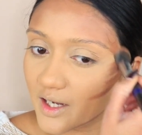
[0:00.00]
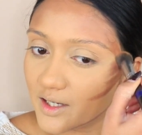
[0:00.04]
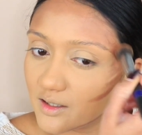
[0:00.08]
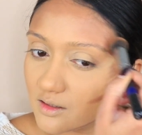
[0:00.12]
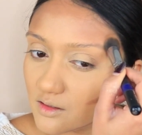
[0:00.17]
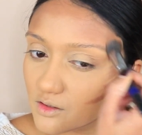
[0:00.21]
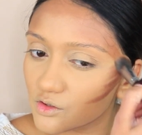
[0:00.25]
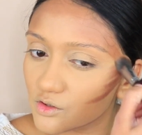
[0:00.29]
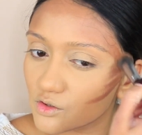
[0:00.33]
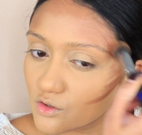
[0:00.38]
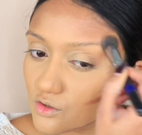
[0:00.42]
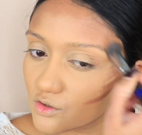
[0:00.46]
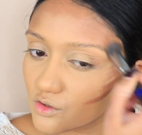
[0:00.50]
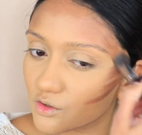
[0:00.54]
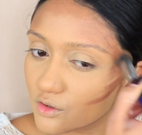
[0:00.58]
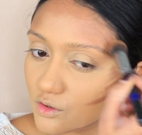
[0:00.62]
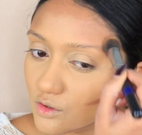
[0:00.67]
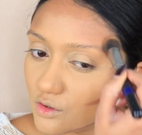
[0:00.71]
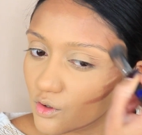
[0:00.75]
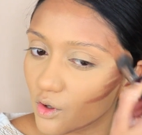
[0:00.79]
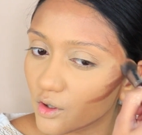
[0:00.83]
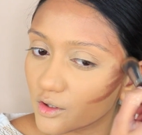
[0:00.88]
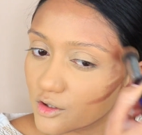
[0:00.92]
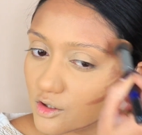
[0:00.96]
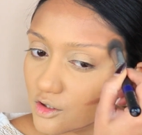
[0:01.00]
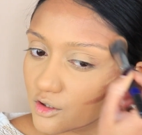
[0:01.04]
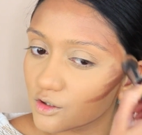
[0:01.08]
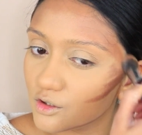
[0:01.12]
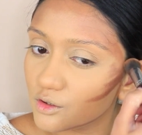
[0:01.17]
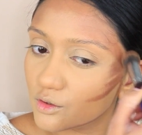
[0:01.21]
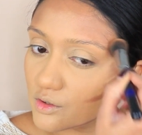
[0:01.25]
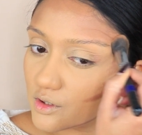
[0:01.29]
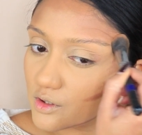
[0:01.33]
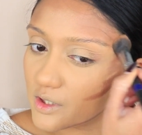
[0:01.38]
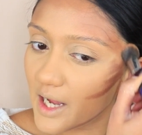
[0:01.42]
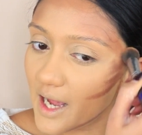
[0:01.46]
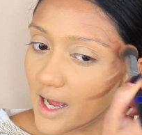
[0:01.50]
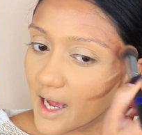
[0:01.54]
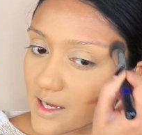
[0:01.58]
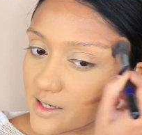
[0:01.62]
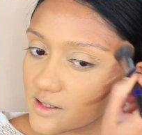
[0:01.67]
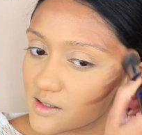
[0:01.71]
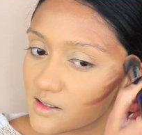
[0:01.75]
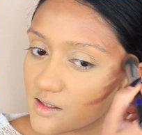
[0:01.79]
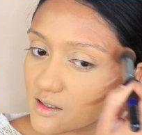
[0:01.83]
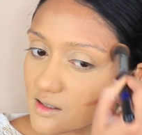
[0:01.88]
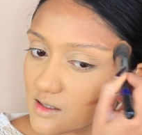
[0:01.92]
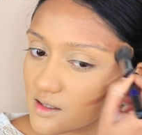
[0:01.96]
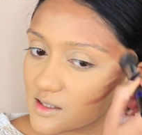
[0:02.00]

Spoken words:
and it's just not going to look as